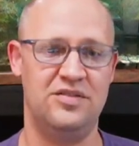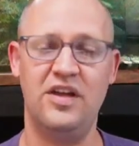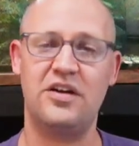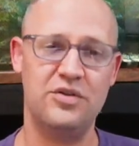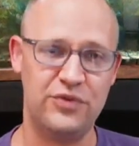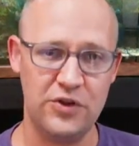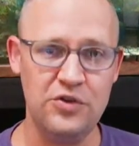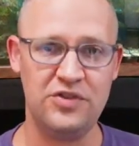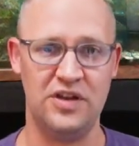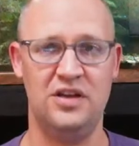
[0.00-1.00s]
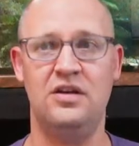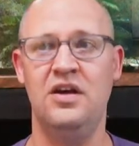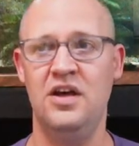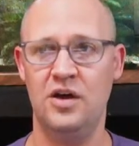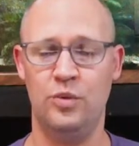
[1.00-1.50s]
It's not
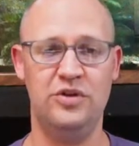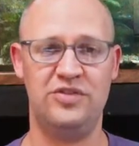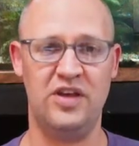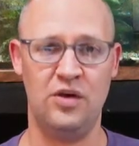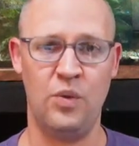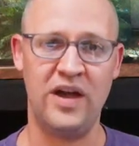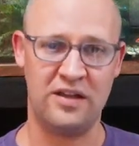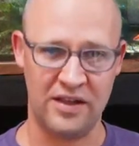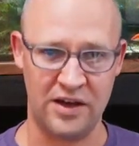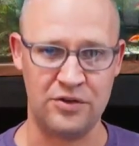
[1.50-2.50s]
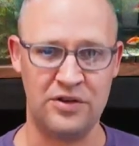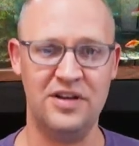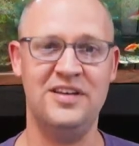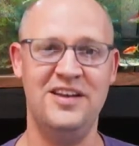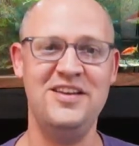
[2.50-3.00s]
confusing when you say white cloud.
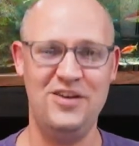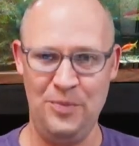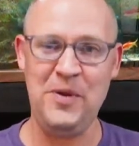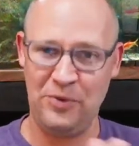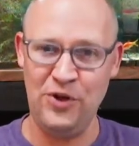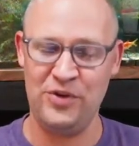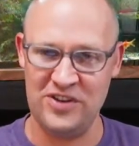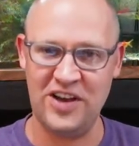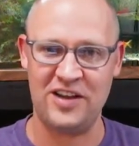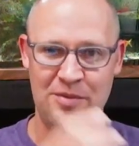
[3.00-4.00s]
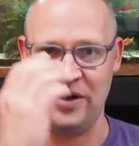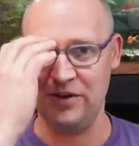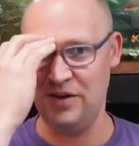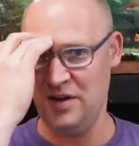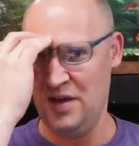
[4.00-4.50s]
You know, people know what you're talking
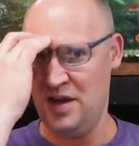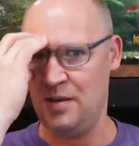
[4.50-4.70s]
about.